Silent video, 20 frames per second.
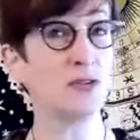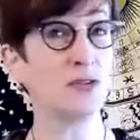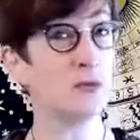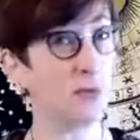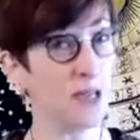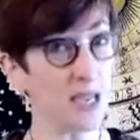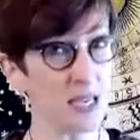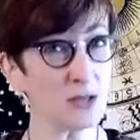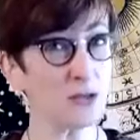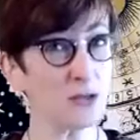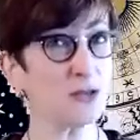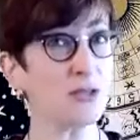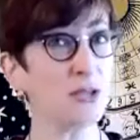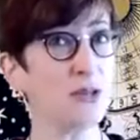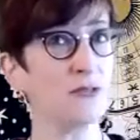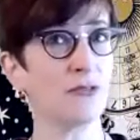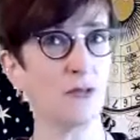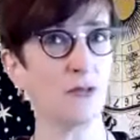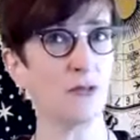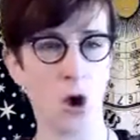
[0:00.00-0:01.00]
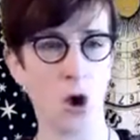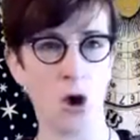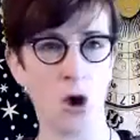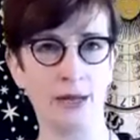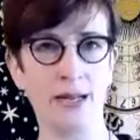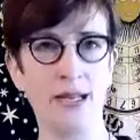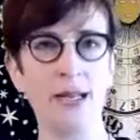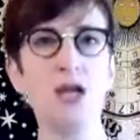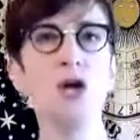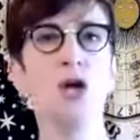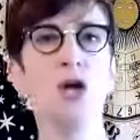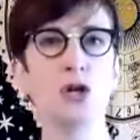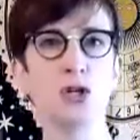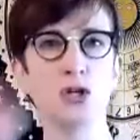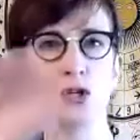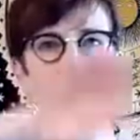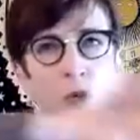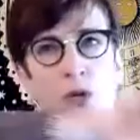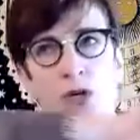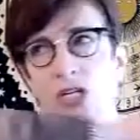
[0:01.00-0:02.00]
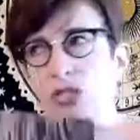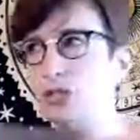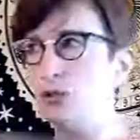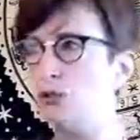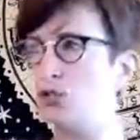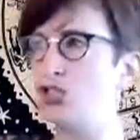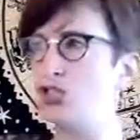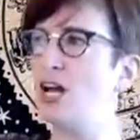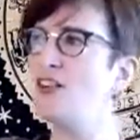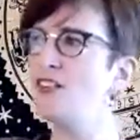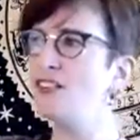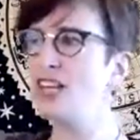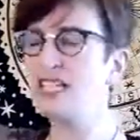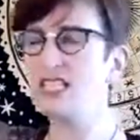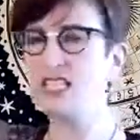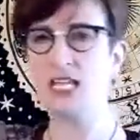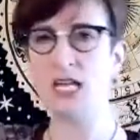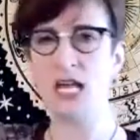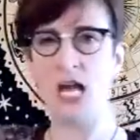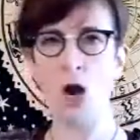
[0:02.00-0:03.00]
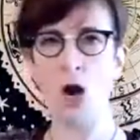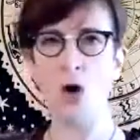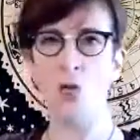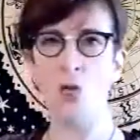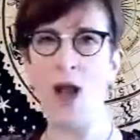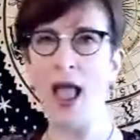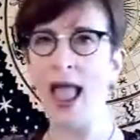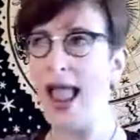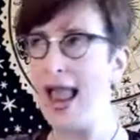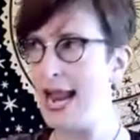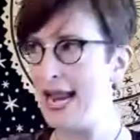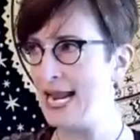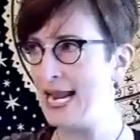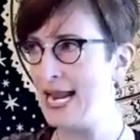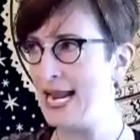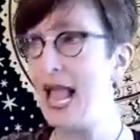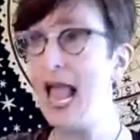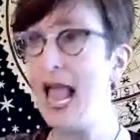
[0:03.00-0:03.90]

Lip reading: you make yourself wrong, you're going to shove it away